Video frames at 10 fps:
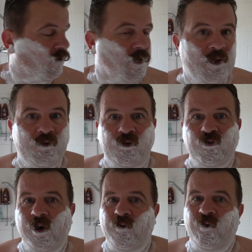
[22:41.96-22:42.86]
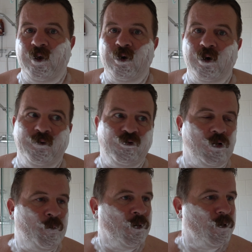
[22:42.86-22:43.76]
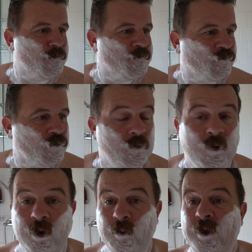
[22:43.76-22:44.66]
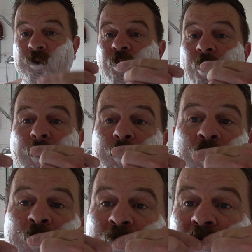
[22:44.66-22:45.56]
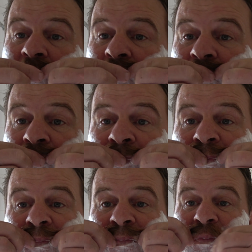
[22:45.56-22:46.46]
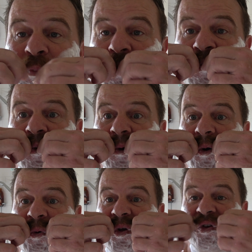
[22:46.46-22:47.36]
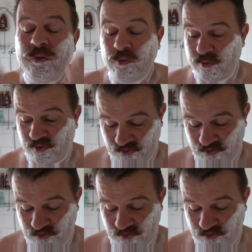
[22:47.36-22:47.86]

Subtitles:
my razors, dry everything off, strop them, and in the meantime, basically let all this almost